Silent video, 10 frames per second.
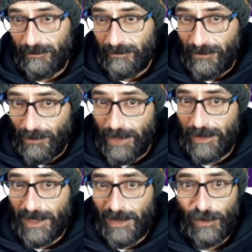when
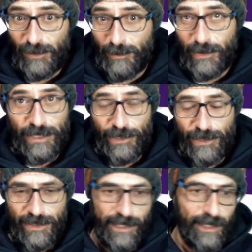it comes to the projection
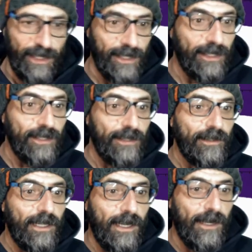screen.
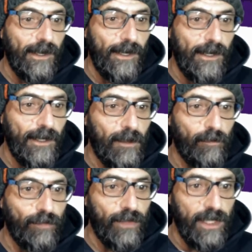
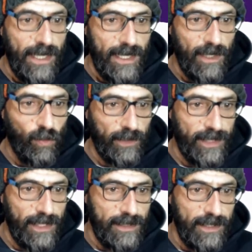What
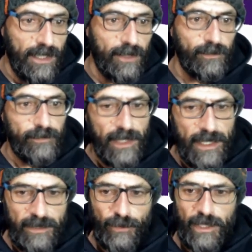else? Now,
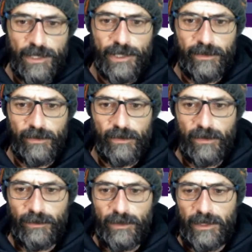as for our schedule,
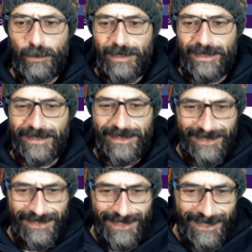we
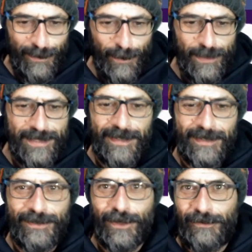will
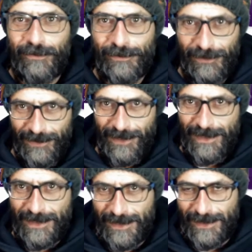start off
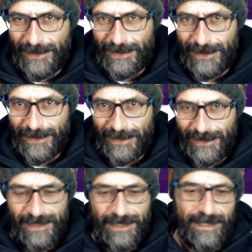this
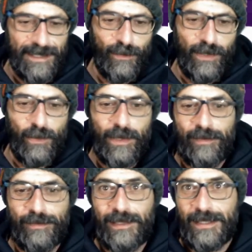season where we
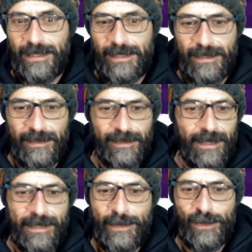left last season
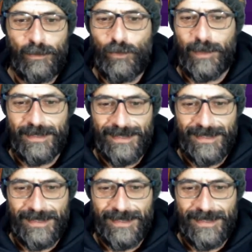against Pumas.